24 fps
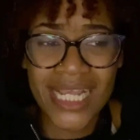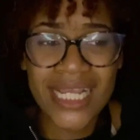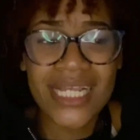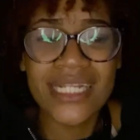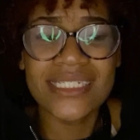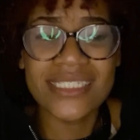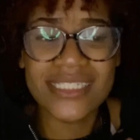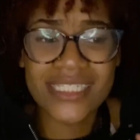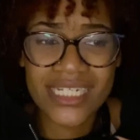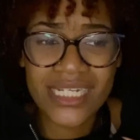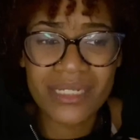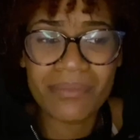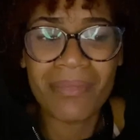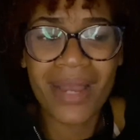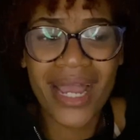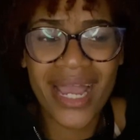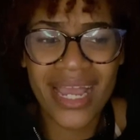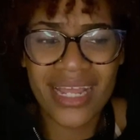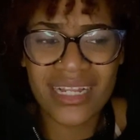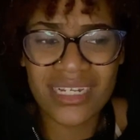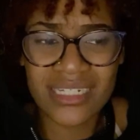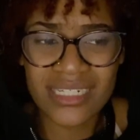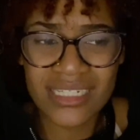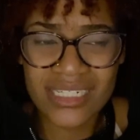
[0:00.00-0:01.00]

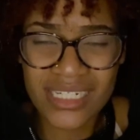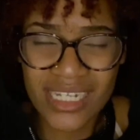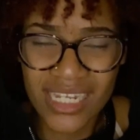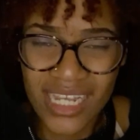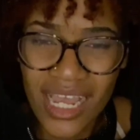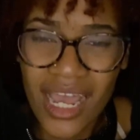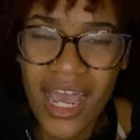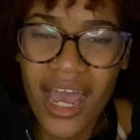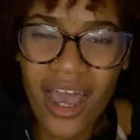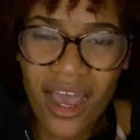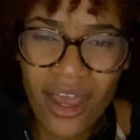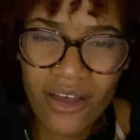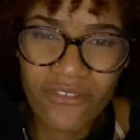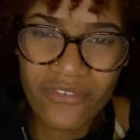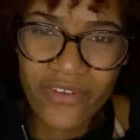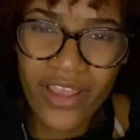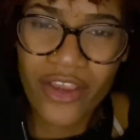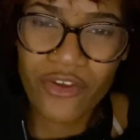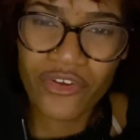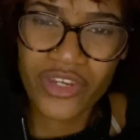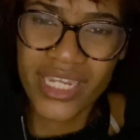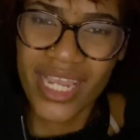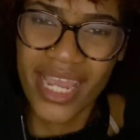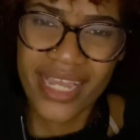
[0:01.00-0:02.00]
demand her
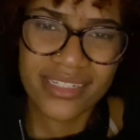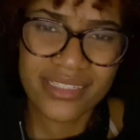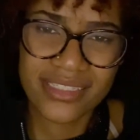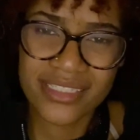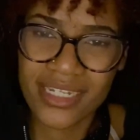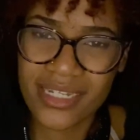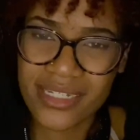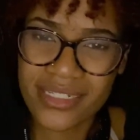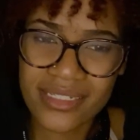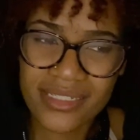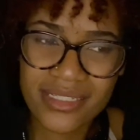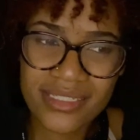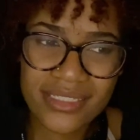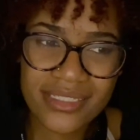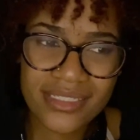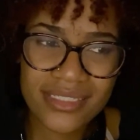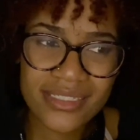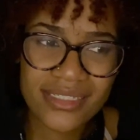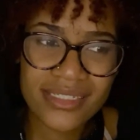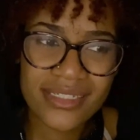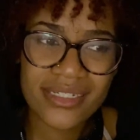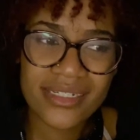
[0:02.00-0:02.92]
very essence.